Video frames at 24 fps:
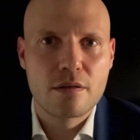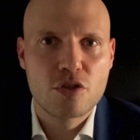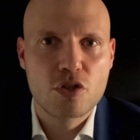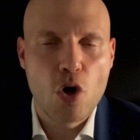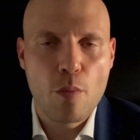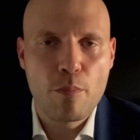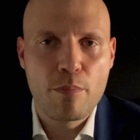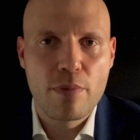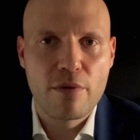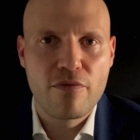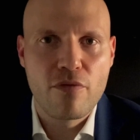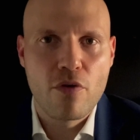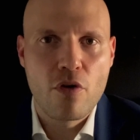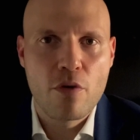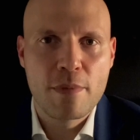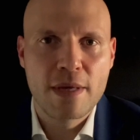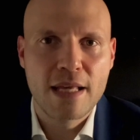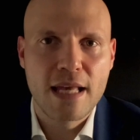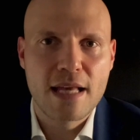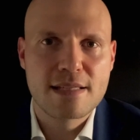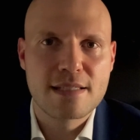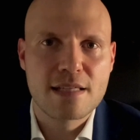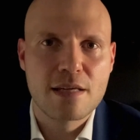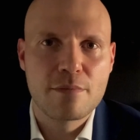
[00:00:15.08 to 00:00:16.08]
top
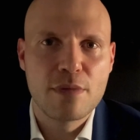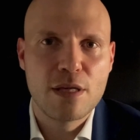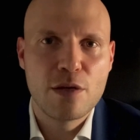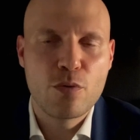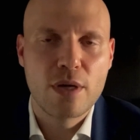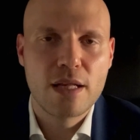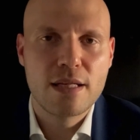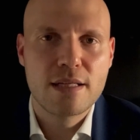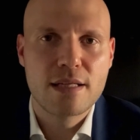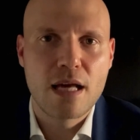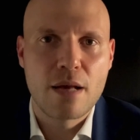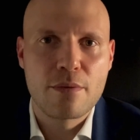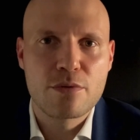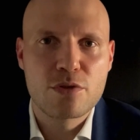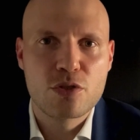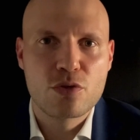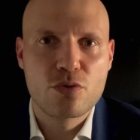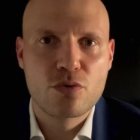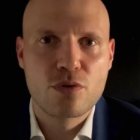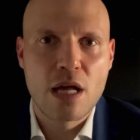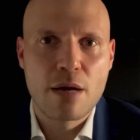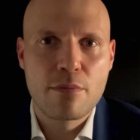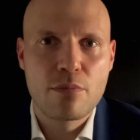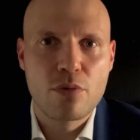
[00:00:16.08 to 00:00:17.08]
performing SME when it comes
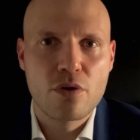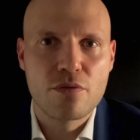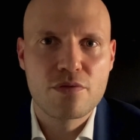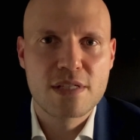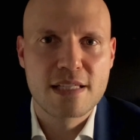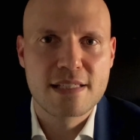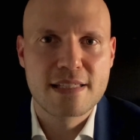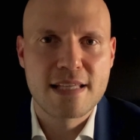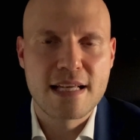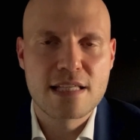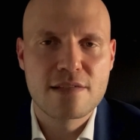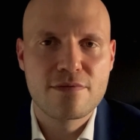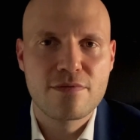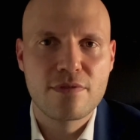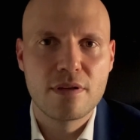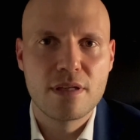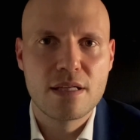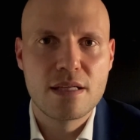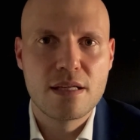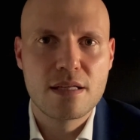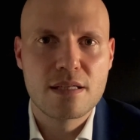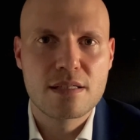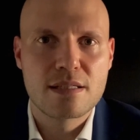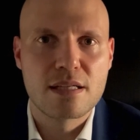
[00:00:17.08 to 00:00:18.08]
to number of
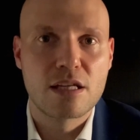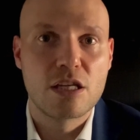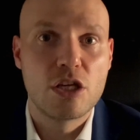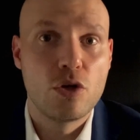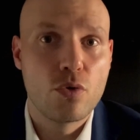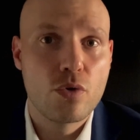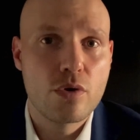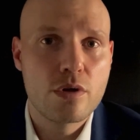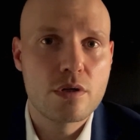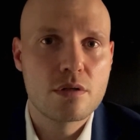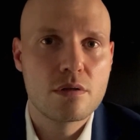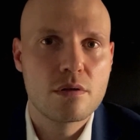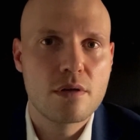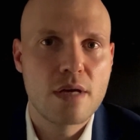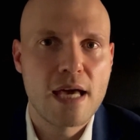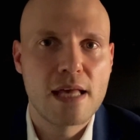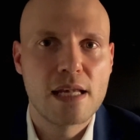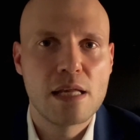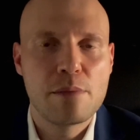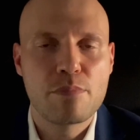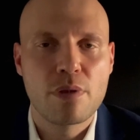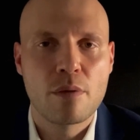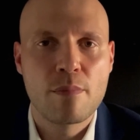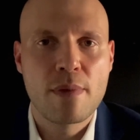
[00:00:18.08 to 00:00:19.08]
successfully secured
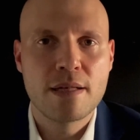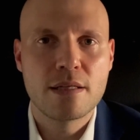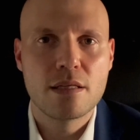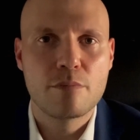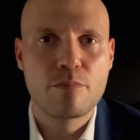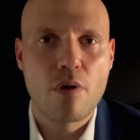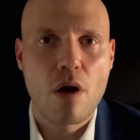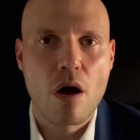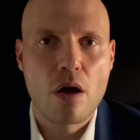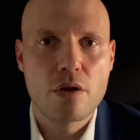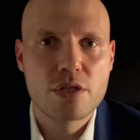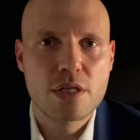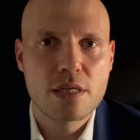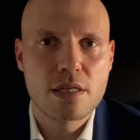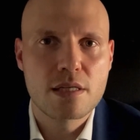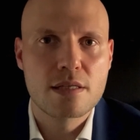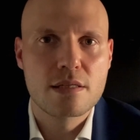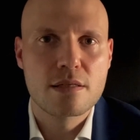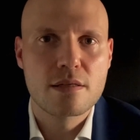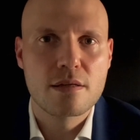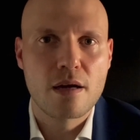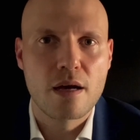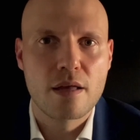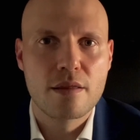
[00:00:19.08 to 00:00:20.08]
and implemented
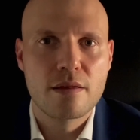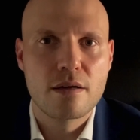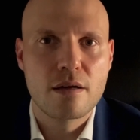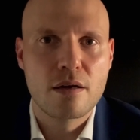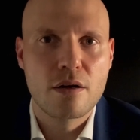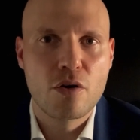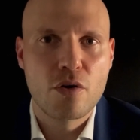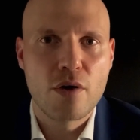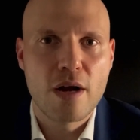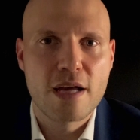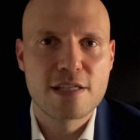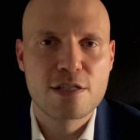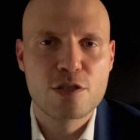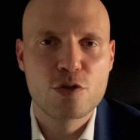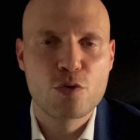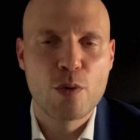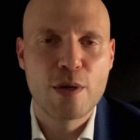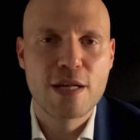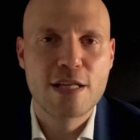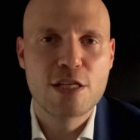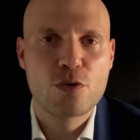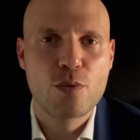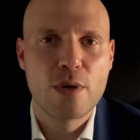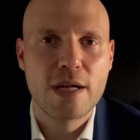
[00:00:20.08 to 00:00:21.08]
projects under Horizon
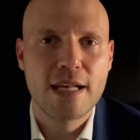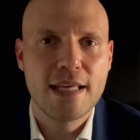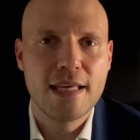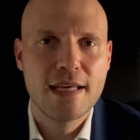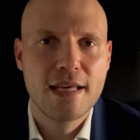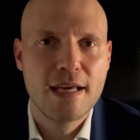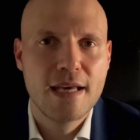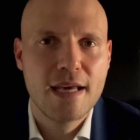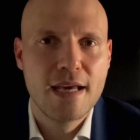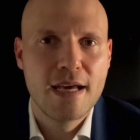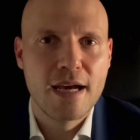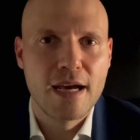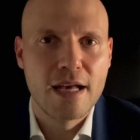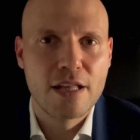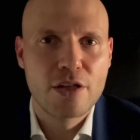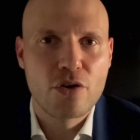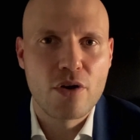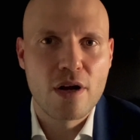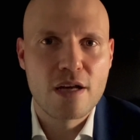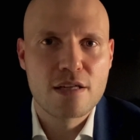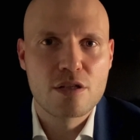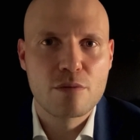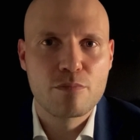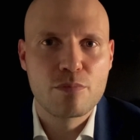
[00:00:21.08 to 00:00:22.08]
2020 and
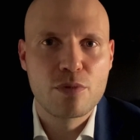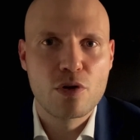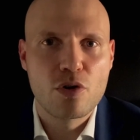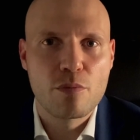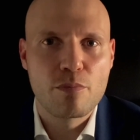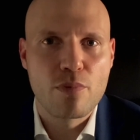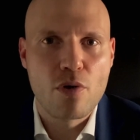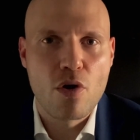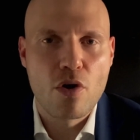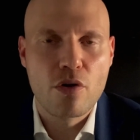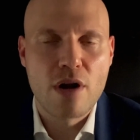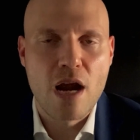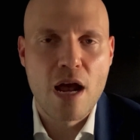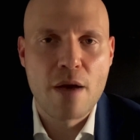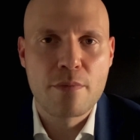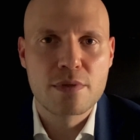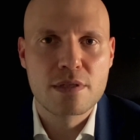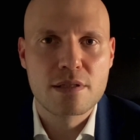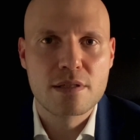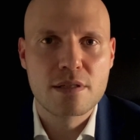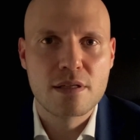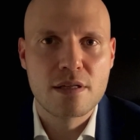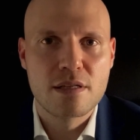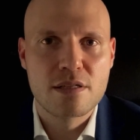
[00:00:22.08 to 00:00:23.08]
Horizon Europe
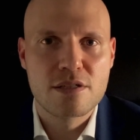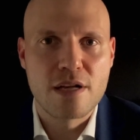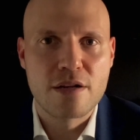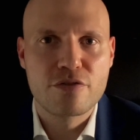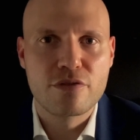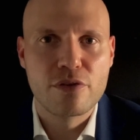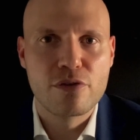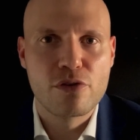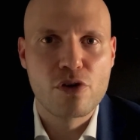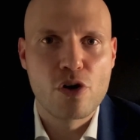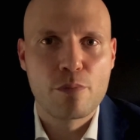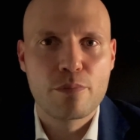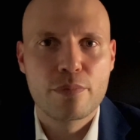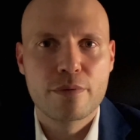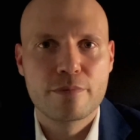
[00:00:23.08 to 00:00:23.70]
programs in Central Europe.